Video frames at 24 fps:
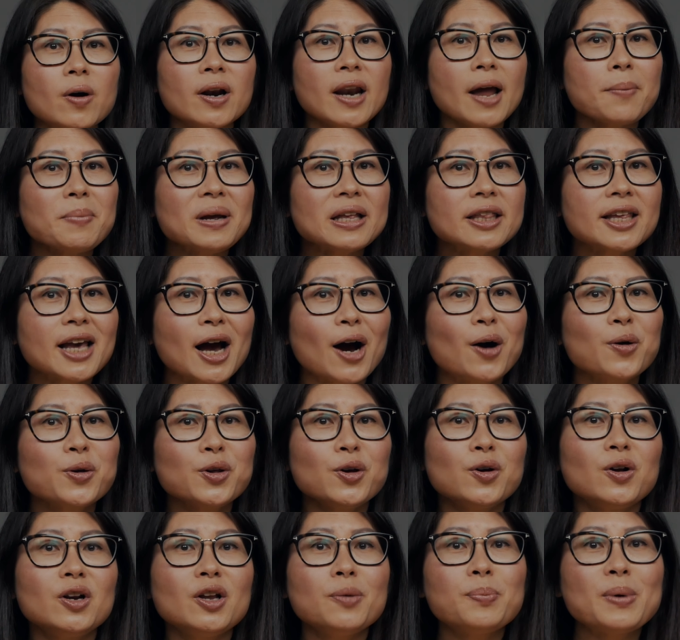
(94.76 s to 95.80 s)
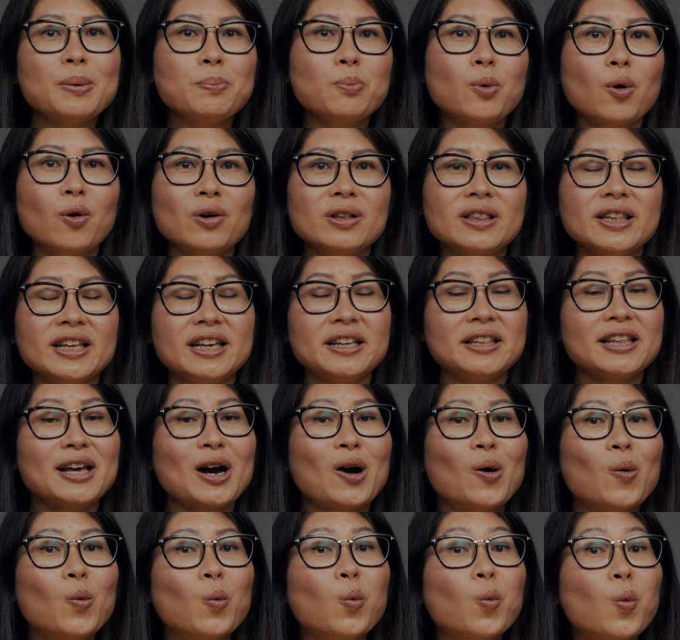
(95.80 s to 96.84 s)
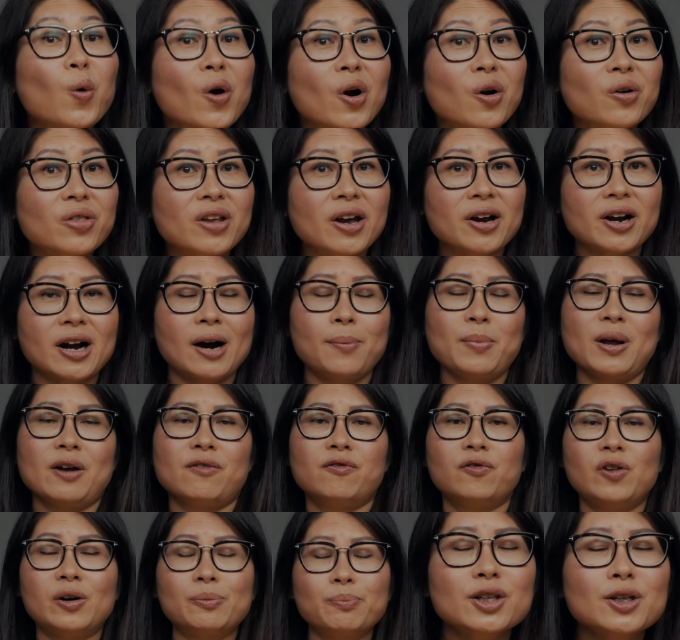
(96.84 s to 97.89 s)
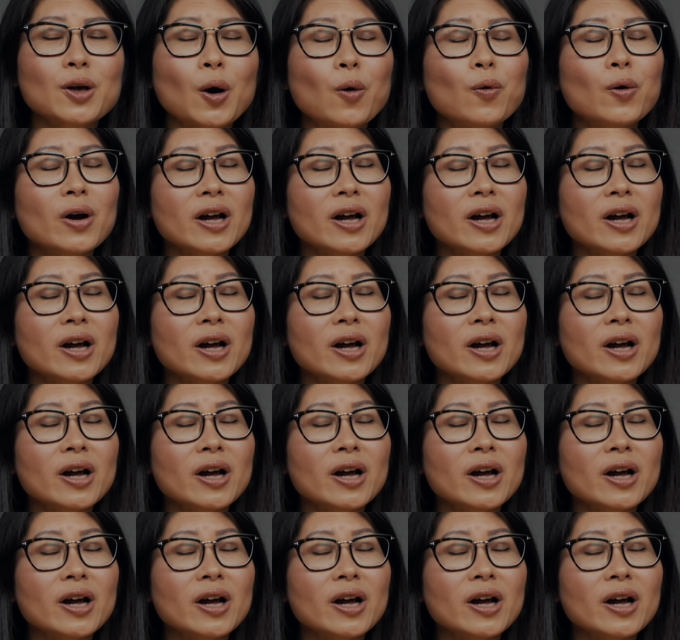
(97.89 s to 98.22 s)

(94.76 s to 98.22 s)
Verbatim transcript: Let me tell you a little bit more in detail where they're coming from. So